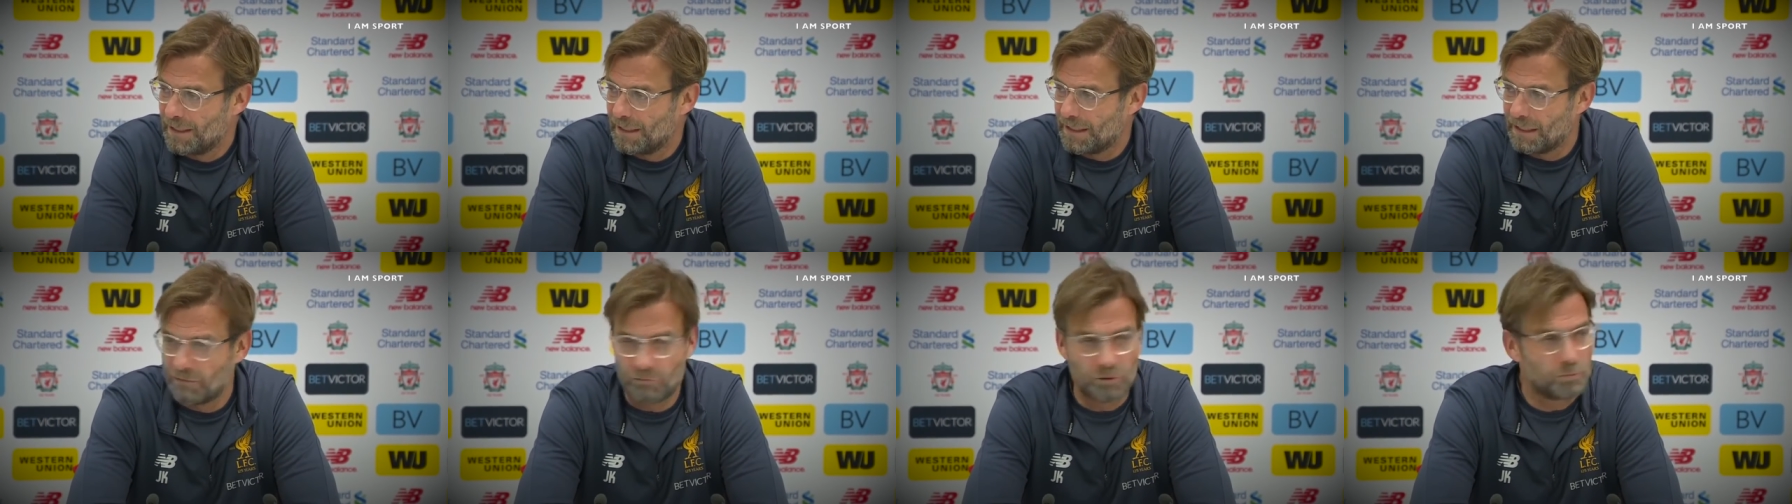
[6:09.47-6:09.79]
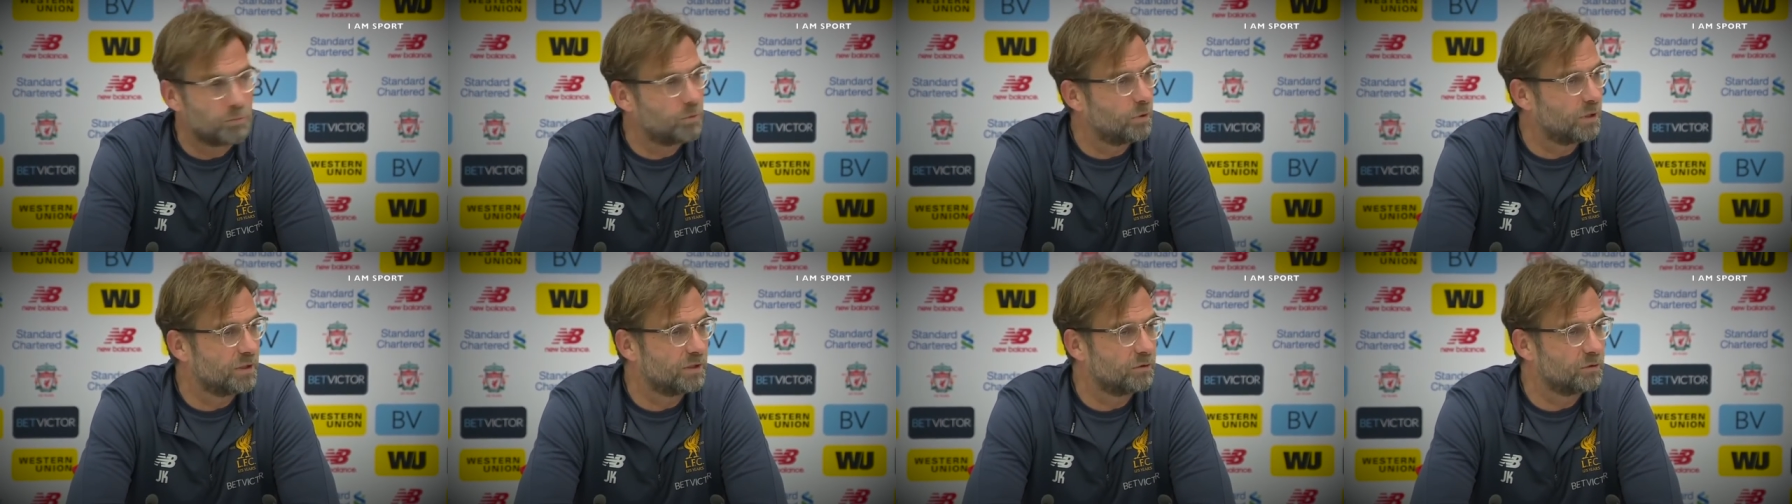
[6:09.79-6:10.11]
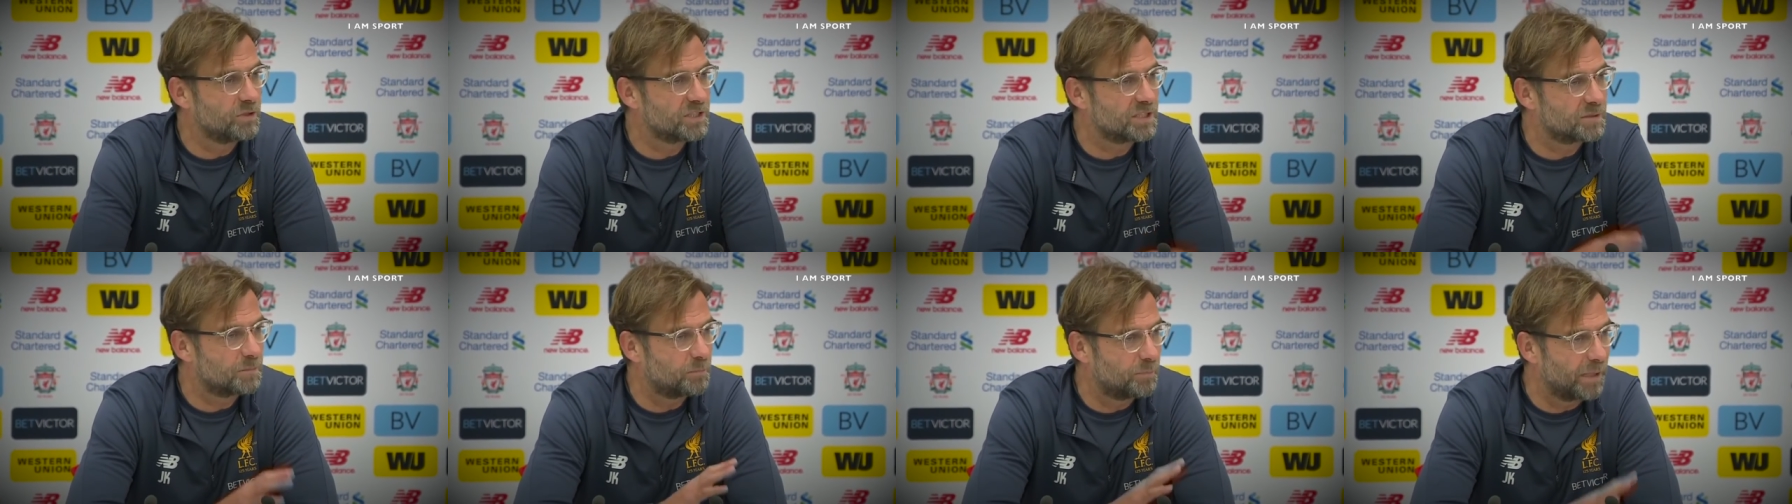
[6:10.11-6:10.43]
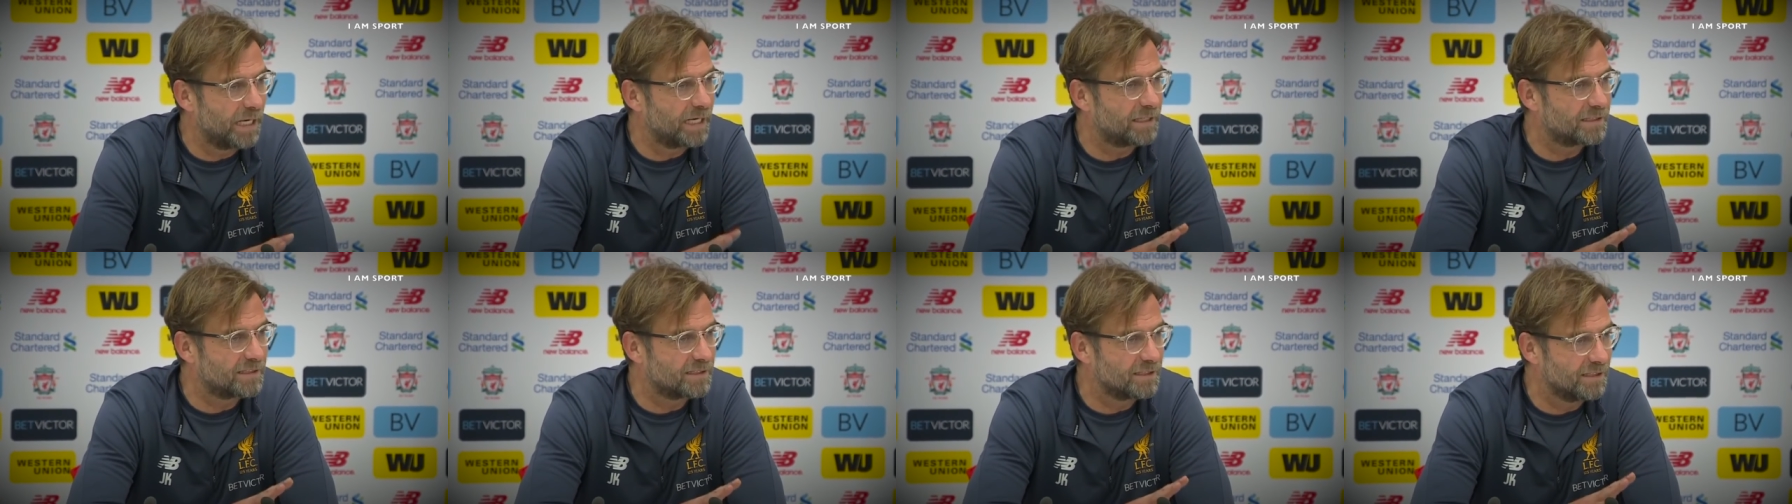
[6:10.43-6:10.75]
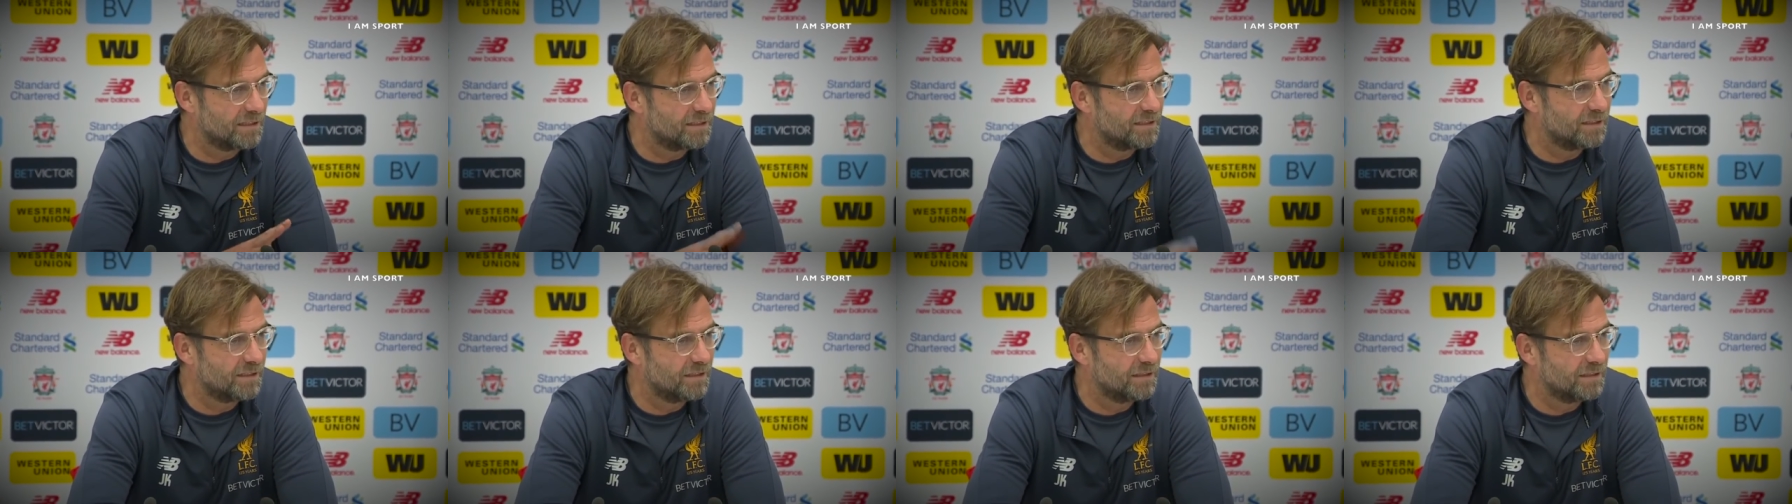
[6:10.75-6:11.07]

that everybody respected.